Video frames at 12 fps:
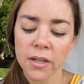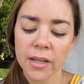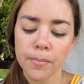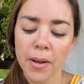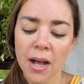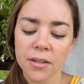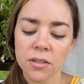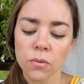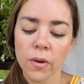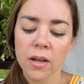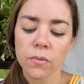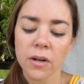He passed
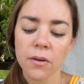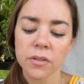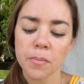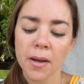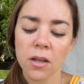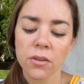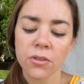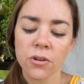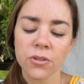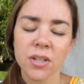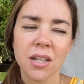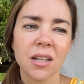away when I was about
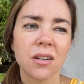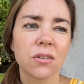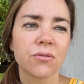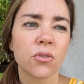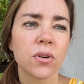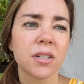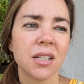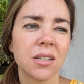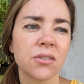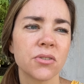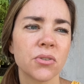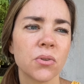13 or 14
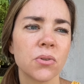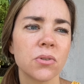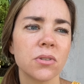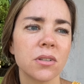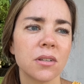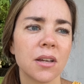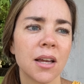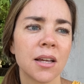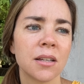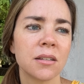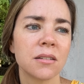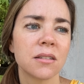years old,
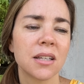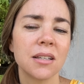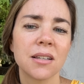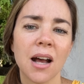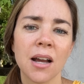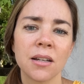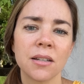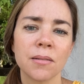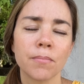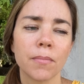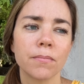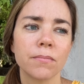and he died
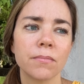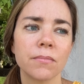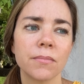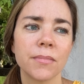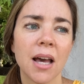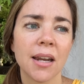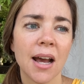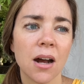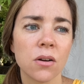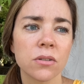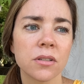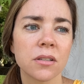in that
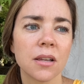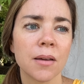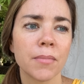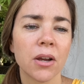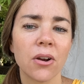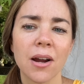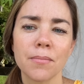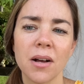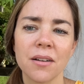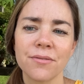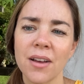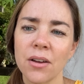house, and my
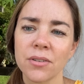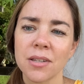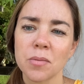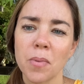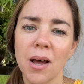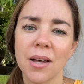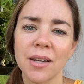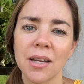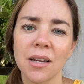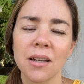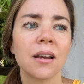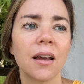grandma found his
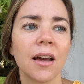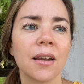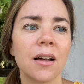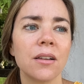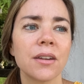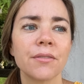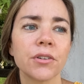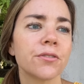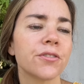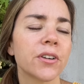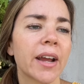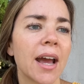body. And I'll never
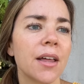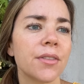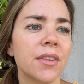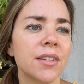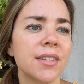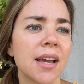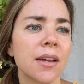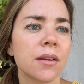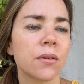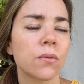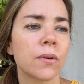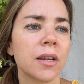forget the day
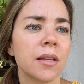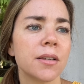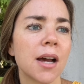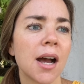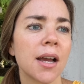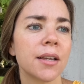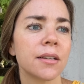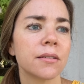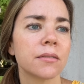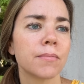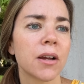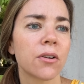when he died,
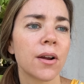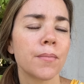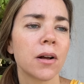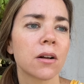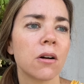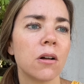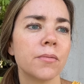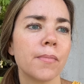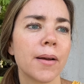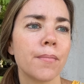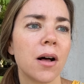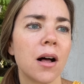and my grandma called
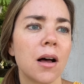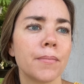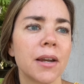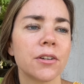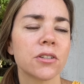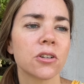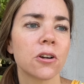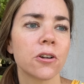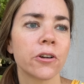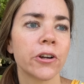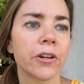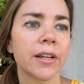my mom, and I just heard
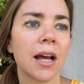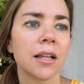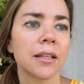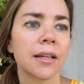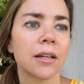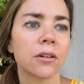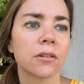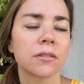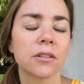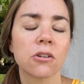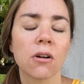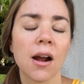her yelling
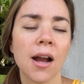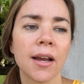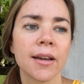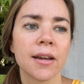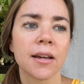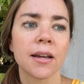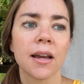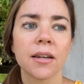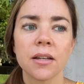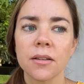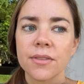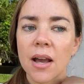and crying,
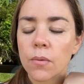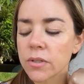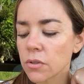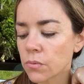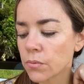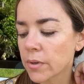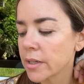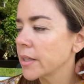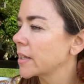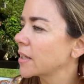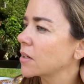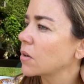and that was a
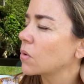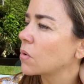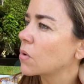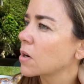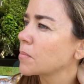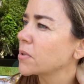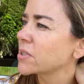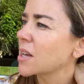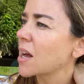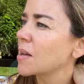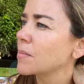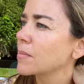really horrible
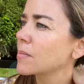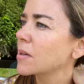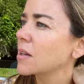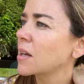time.